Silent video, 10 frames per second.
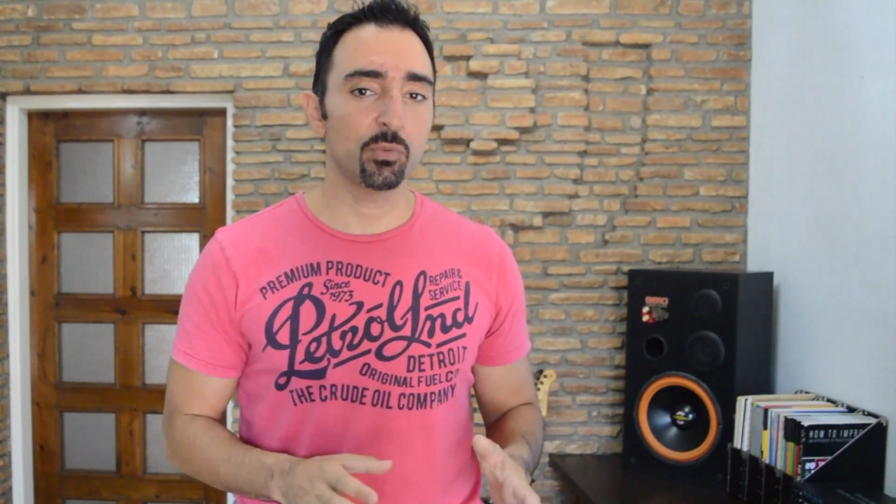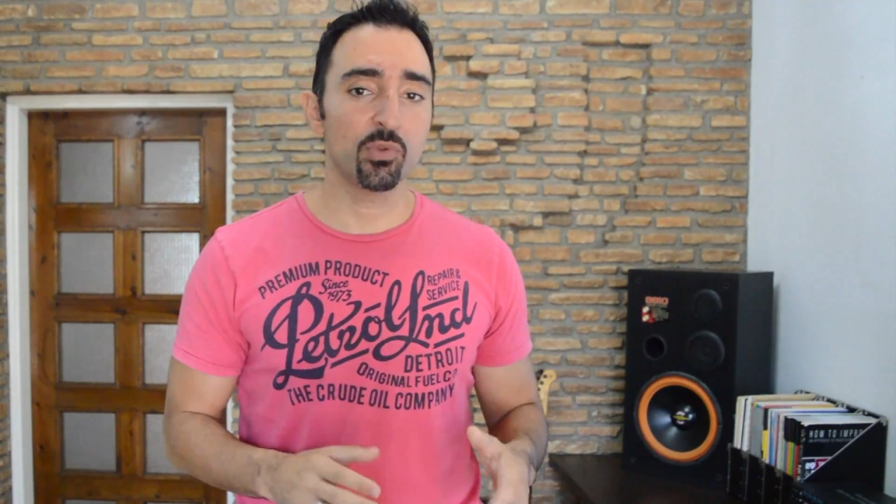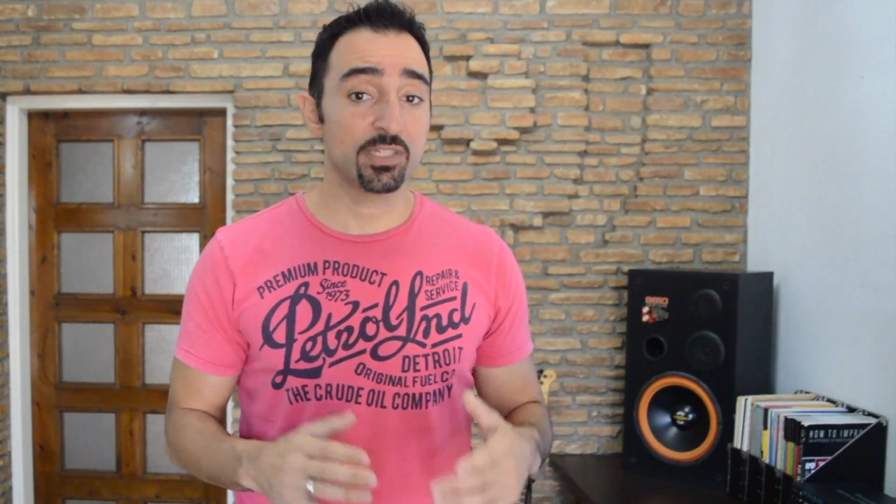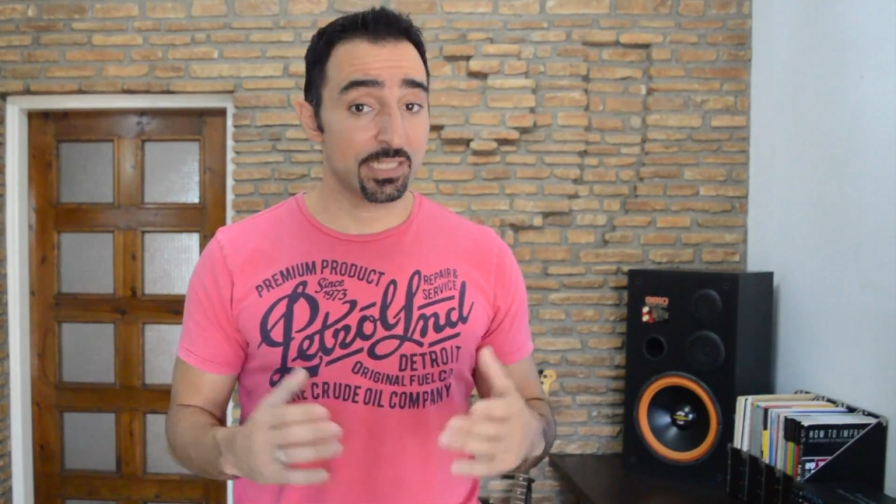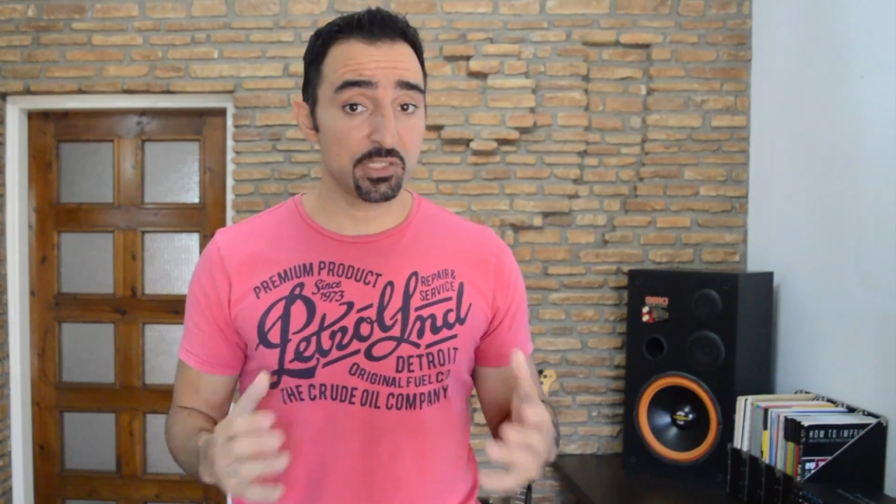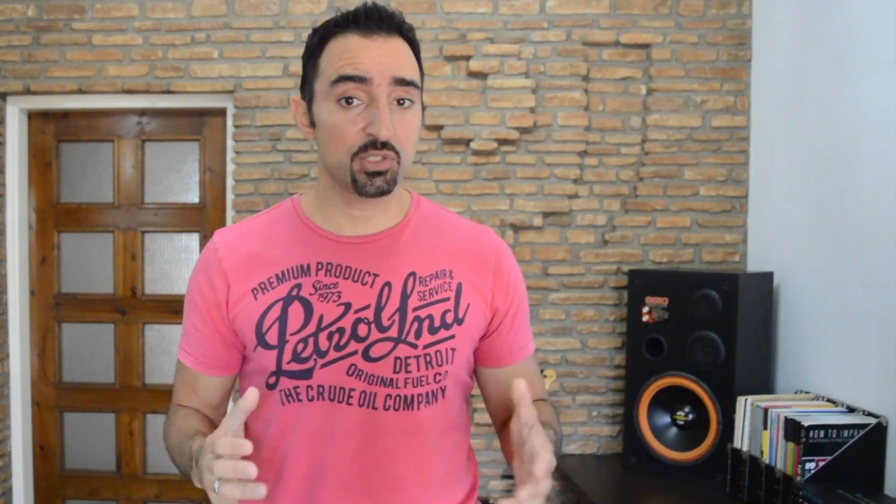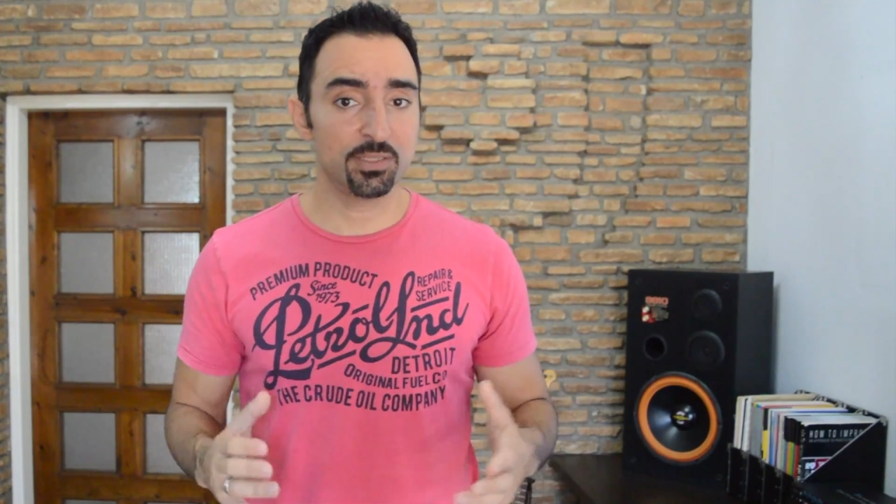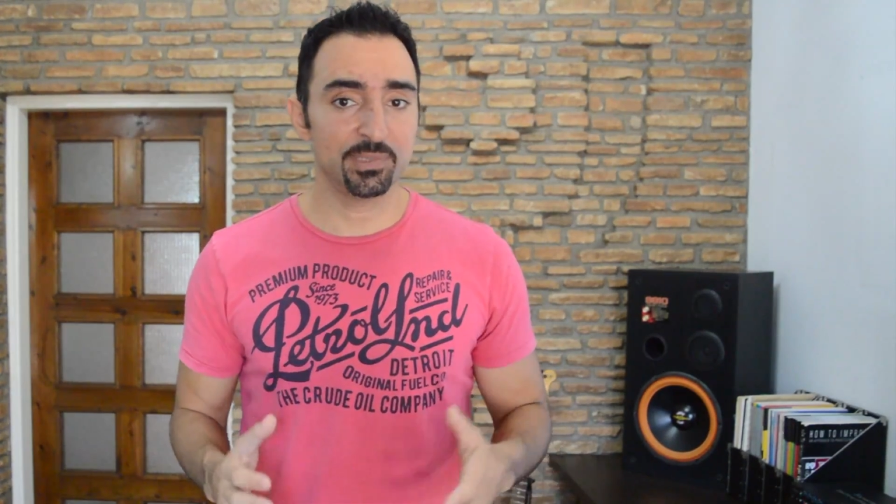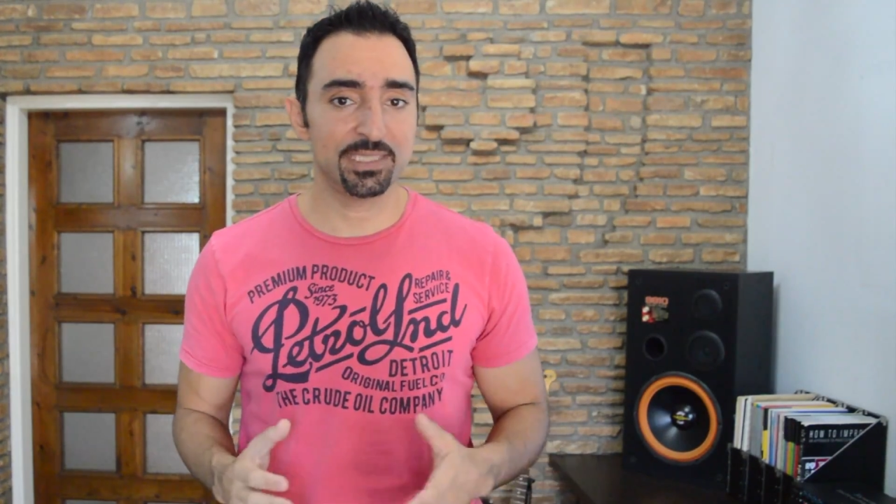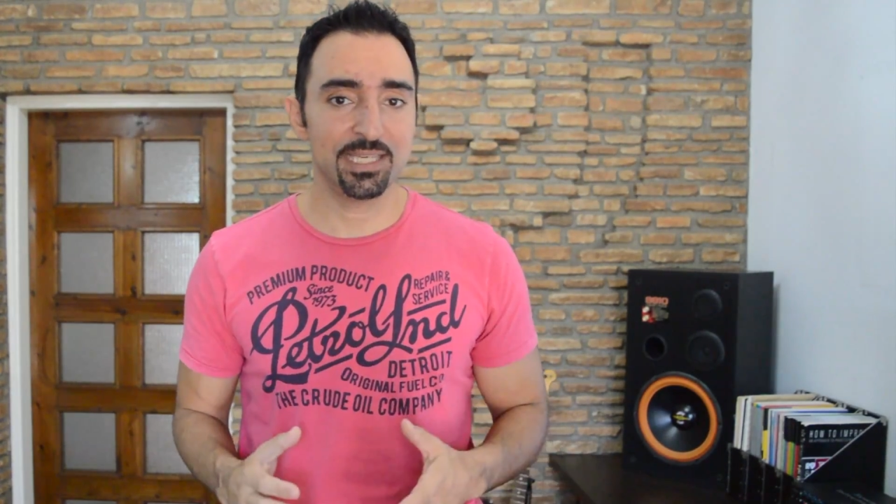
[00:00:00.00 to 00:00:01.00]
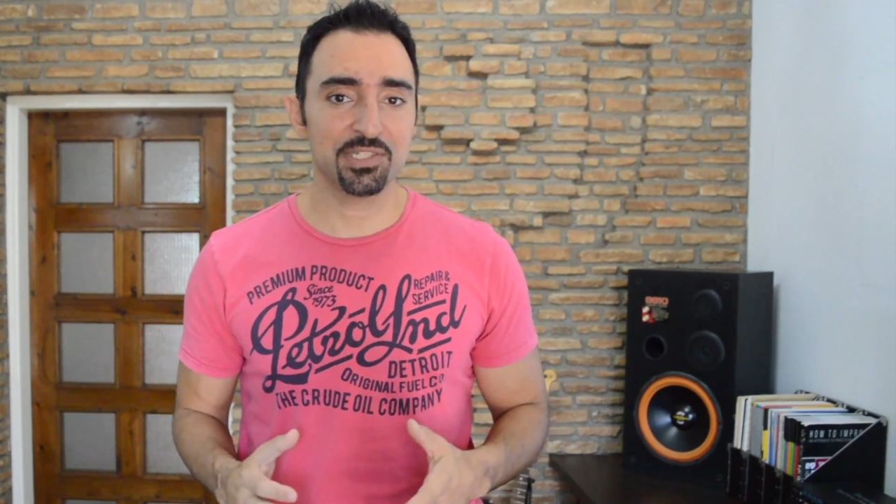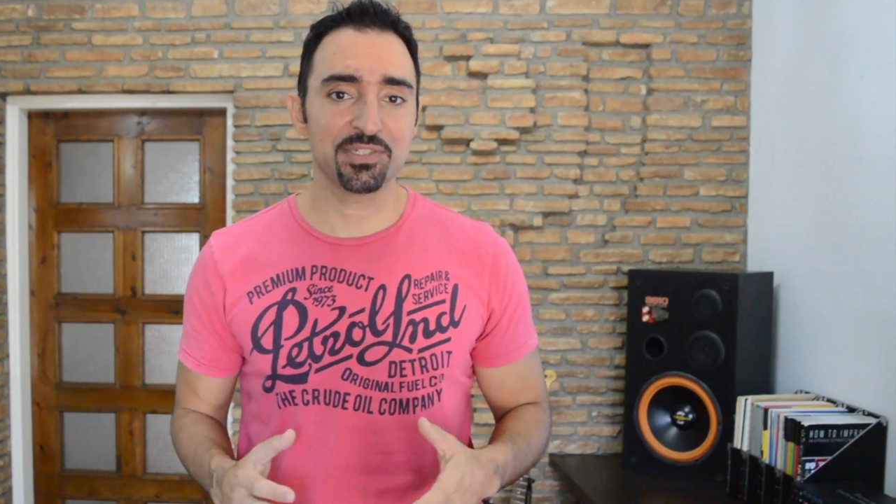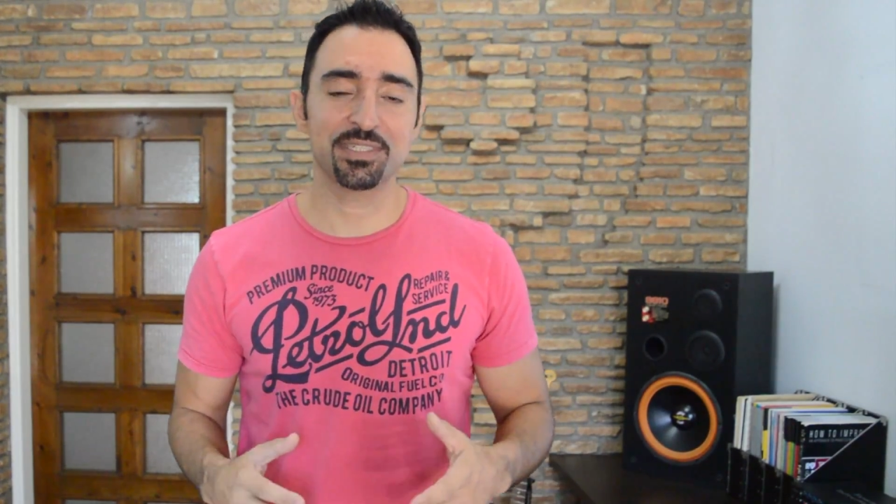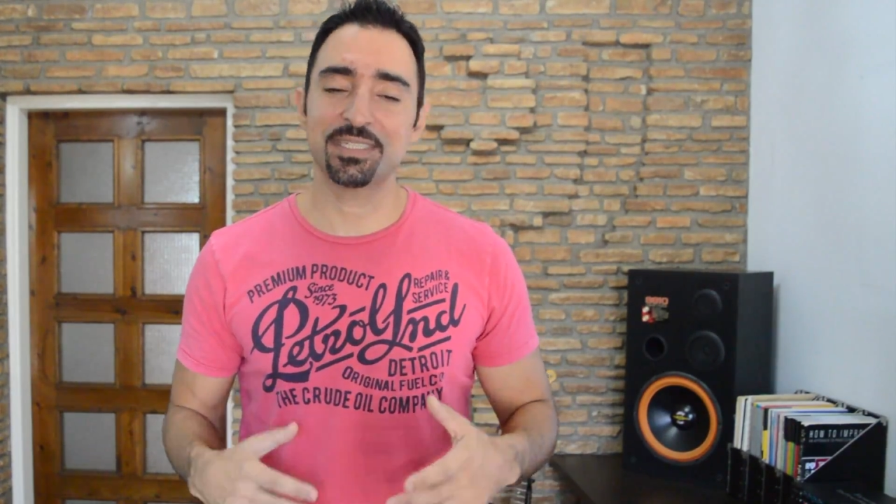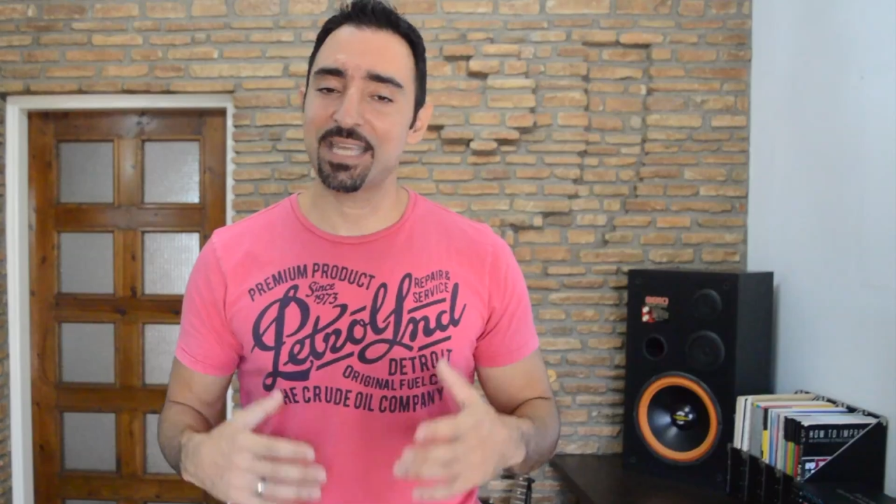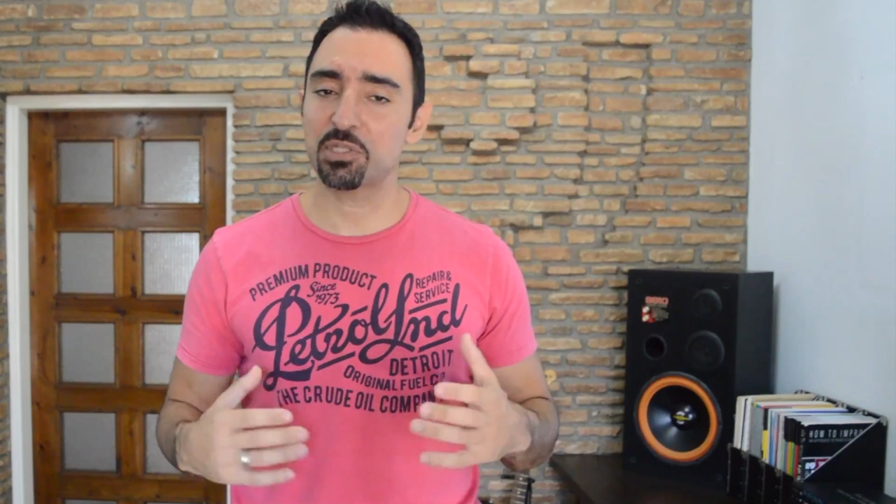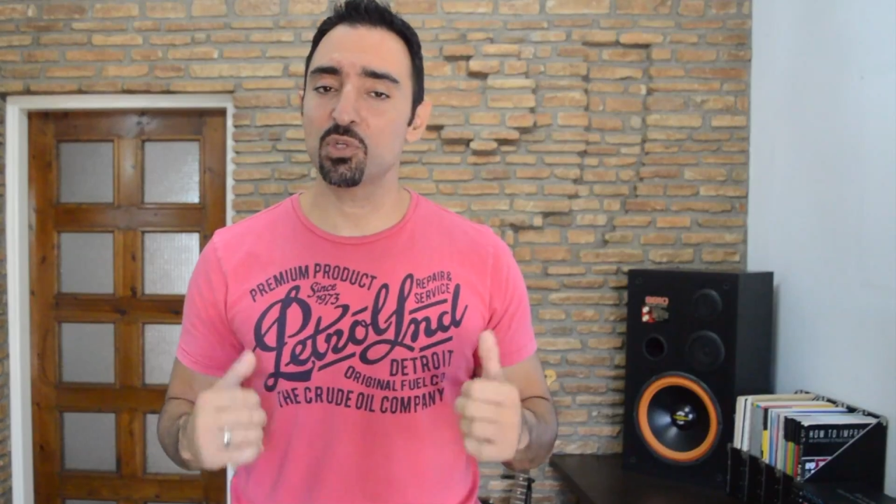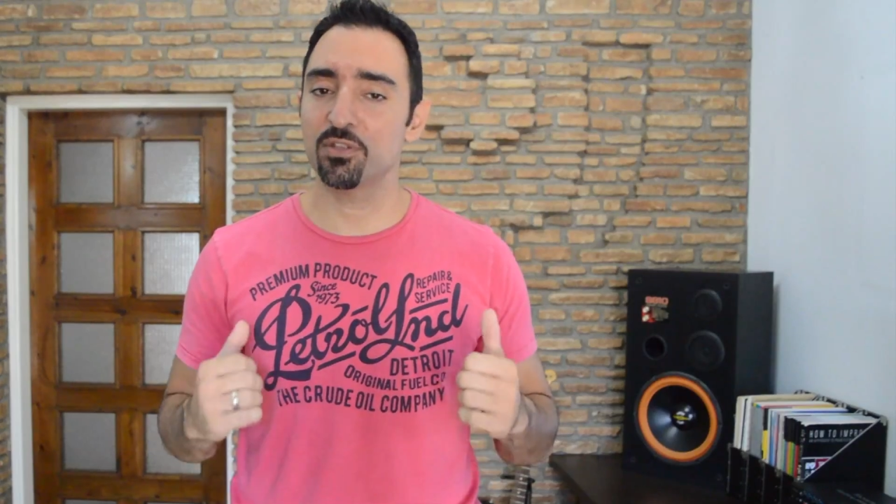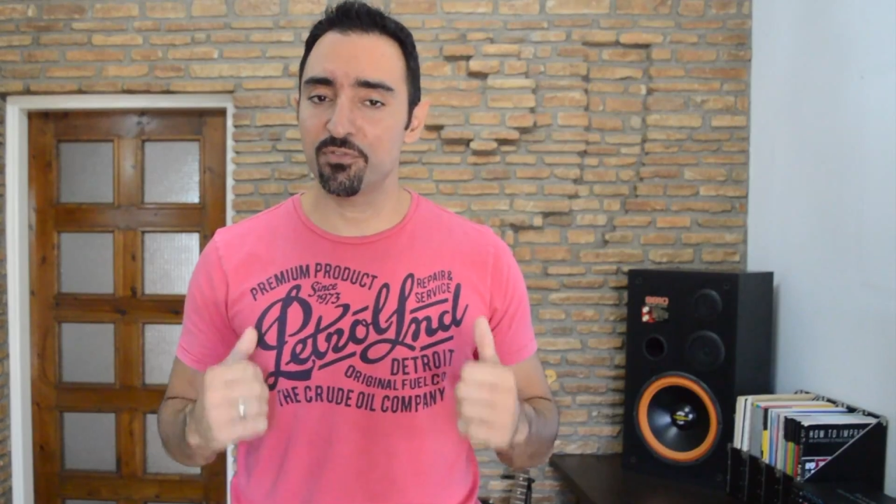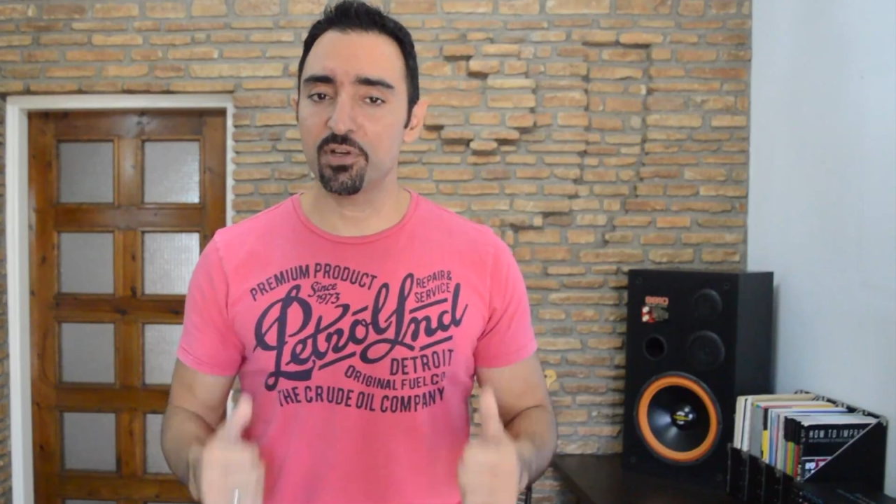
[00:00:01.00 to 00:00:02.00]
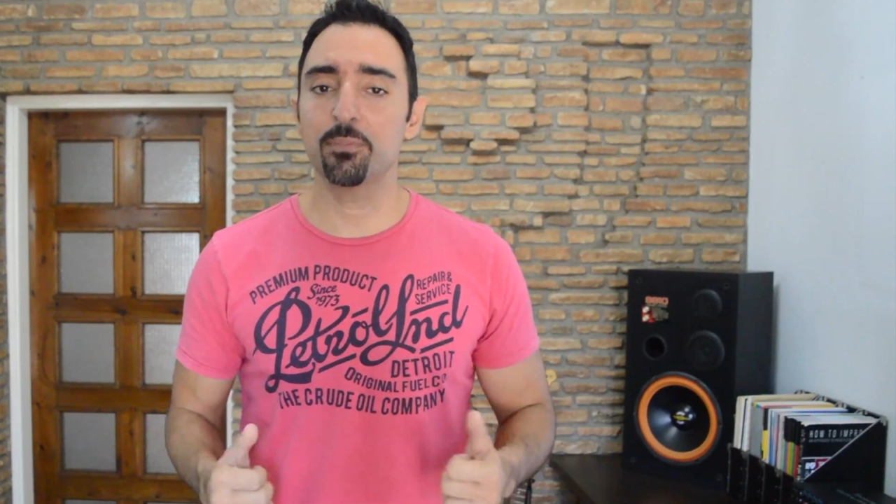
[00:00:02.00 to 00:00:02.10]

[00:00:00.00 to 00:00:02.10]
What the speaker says: with such limitations is actually very